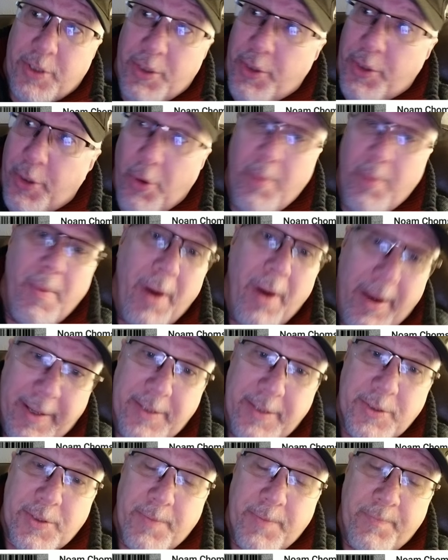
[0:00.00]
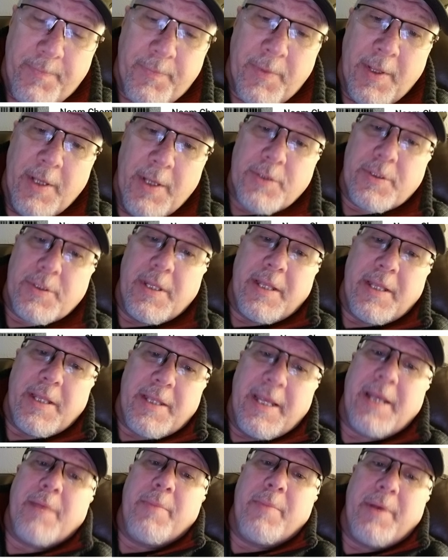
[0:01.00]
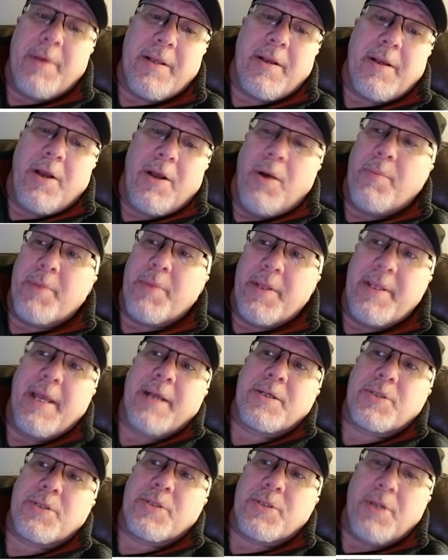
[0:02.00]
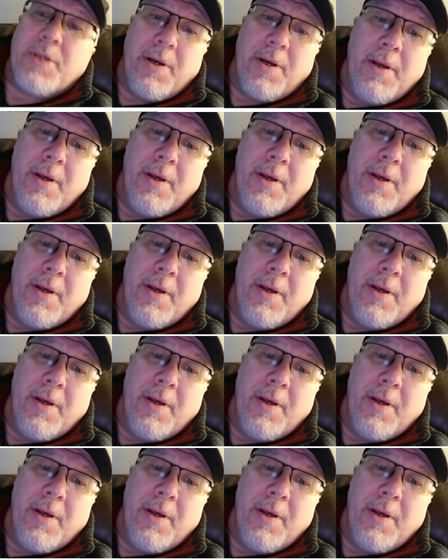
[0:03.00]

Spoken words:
their minds, so that they can become the next